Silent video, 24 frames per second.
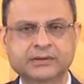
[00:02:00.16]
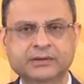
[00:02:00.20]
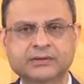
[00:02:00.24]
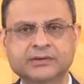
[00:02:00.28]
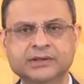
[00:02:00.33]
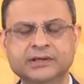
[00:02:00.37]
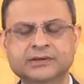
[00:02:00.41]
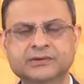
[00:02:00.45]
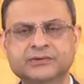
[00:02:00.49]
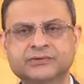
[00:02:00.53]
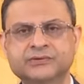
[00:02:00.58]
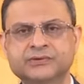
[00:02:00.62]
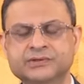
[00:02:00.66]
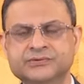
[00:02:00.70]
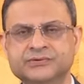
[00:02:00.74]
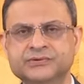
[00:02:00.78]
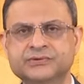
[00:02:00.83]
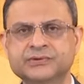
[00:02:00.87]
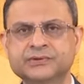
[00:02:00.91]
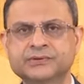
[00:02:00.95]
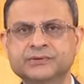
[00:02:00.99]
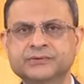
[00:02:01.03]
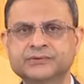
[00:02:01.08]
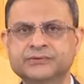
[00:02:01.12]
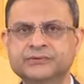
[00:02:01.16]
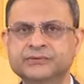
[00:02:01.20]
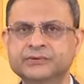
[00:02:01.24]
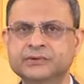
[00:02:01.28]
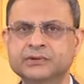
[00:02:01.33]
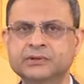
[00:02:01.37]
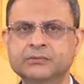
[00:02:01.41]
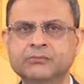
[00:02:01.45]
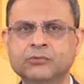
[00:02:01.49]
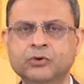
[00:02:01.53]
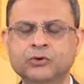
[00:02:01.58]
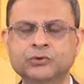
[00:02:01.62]
that this is a
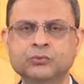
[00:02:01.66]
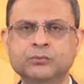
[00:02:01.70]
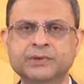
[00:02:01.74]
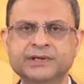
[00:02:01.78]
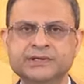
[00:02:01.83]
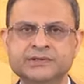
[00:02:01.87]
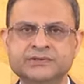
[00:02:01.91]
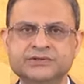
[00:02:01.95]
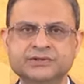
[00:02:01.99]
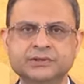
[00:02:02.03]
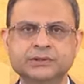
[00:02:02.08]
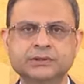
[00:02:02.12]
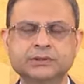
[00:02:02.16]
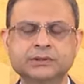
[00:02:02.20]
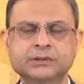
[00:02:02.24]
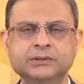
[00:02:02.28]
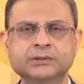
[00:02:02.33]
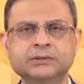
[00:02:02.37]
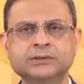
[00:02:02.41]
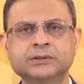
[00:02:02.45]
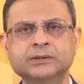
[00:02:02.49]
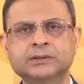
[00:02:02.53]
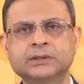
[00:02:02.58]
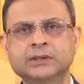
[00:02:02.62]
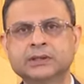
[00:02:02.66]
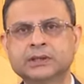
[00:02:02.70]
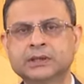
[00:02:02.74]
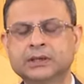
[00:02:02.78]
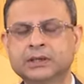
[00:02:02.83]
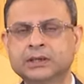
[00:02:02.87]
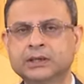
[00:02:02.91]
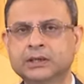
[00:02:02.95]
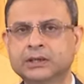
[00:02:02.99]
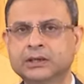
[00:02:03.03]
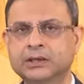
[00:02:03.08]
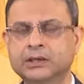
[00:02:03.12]
monumental
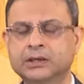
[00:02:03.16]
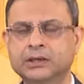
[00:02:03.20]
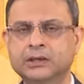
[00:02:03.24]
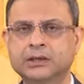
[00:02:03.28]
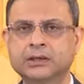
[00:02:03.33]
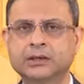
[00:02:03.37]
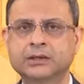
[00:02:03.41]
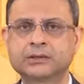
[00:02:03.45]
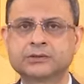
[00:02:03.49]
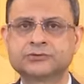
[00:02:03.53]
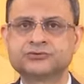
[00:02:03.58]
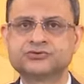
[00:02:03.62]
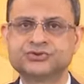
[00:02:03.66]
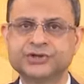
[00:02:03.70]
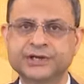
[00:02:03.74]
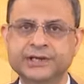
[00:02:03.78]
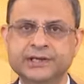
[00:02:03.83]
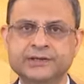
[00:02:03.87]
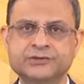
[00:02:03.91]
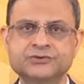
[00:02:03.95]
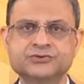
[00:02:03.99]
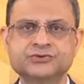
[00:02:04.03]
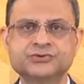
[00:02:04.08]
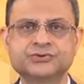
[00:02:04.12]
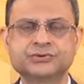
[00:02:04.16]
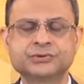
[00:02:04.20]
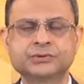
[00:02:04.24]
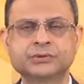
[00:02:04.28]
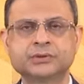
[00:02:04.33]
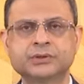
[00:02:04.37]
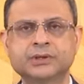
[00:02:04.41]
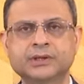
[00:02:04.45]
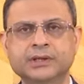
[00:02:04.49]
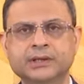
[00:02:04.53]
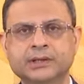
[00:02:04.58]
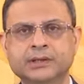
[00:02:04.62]
change
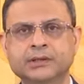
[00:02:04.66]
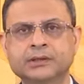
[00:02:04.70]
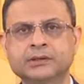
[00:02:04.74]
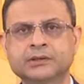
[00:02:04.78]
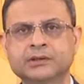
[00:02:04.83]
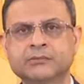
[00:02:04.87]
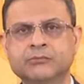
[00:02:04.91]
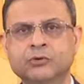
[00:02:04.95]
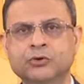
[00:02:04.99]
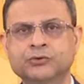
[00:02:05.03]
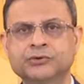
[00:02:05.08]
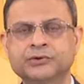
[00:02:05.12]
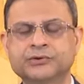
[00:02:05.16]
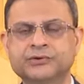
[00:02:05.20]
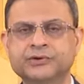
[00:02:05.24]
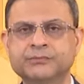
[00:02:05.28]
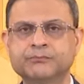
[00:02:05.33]
in the monetary